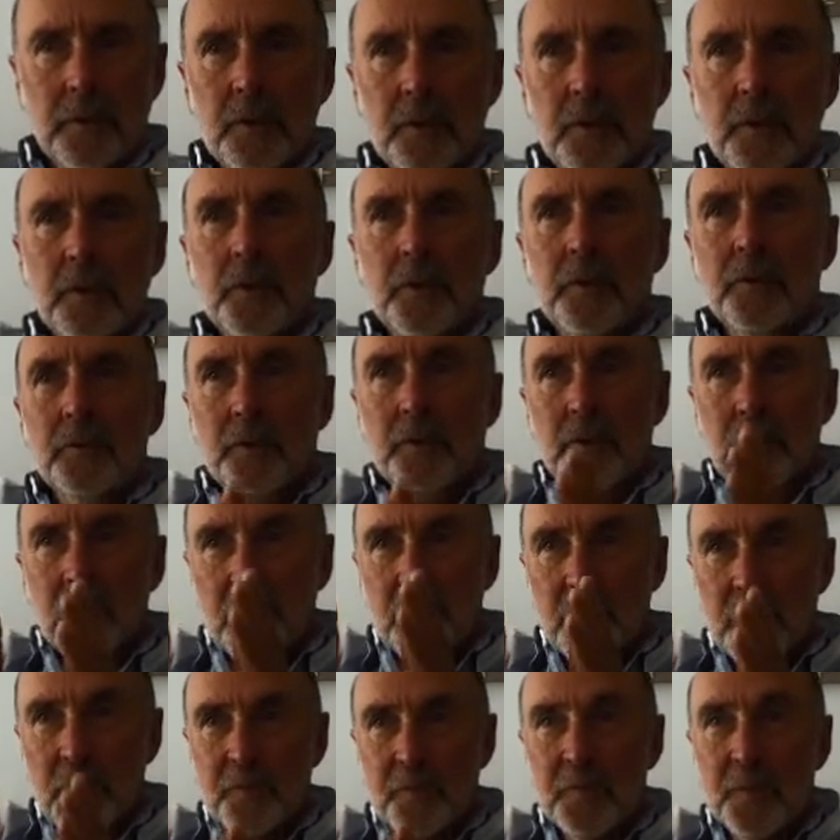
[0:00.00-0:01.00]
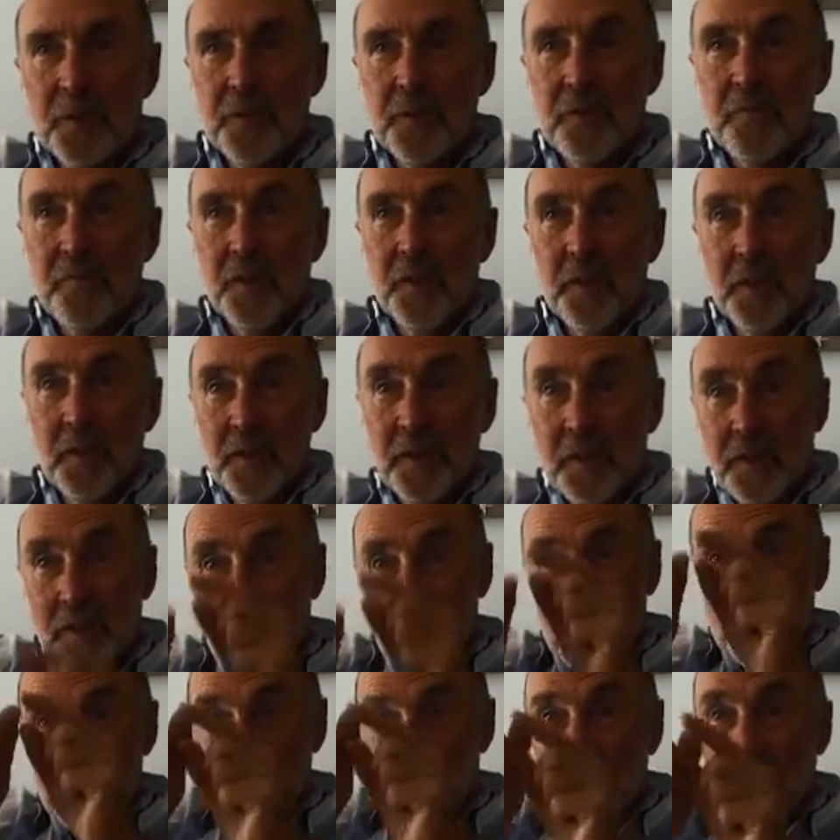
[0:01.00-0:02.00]
you know your specific
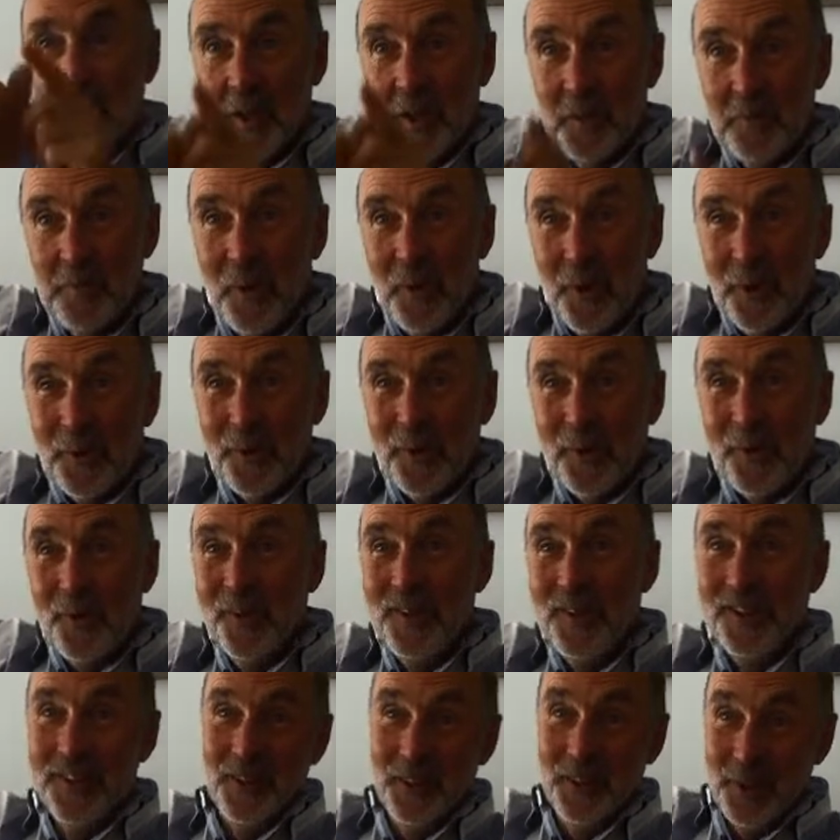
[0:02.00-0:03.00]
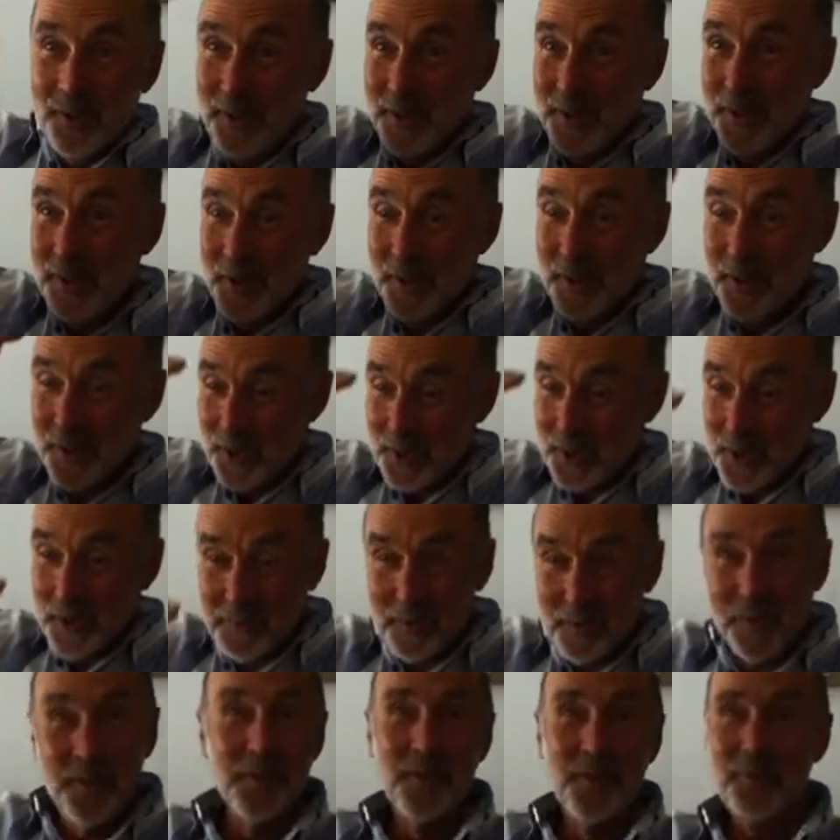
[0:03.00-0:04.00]
tight model. But yeah. These are the
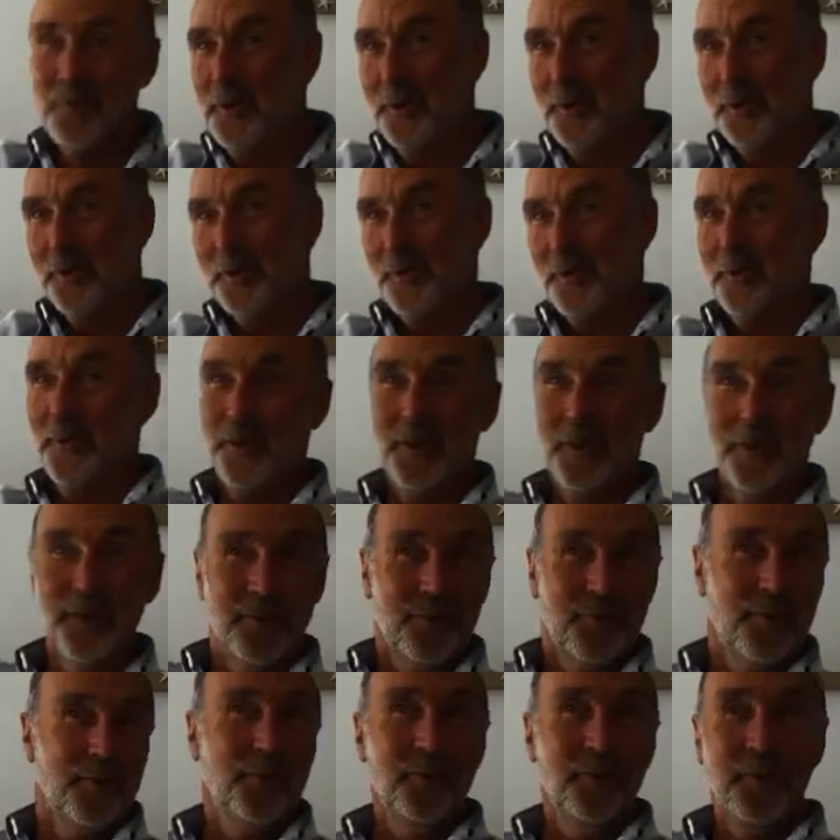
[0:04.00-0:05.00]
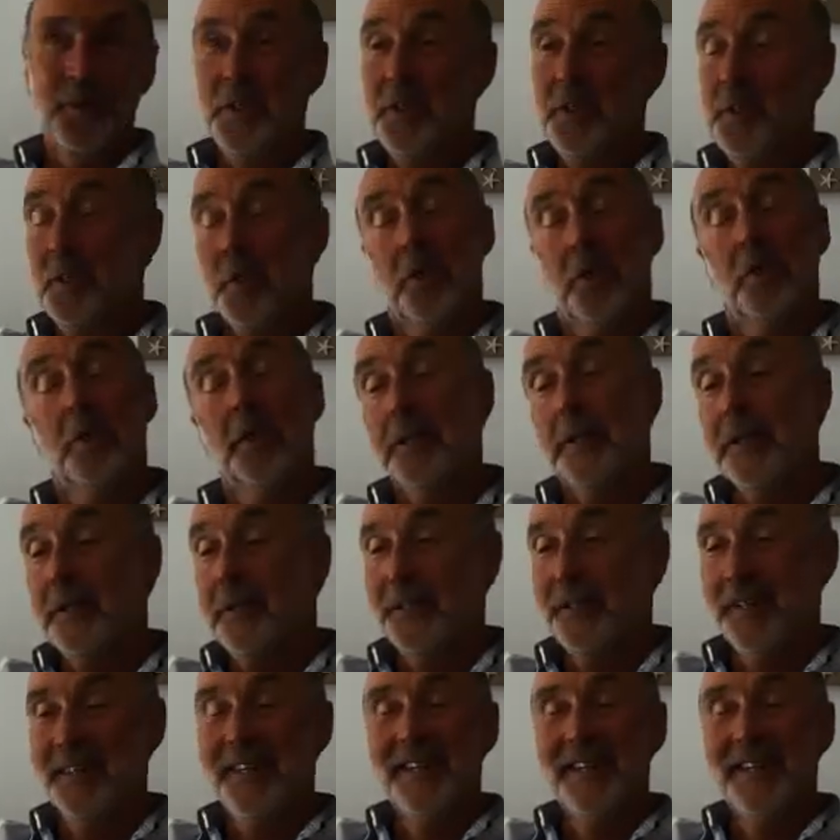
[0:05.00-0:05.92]
steps that you've got to th go through with each client.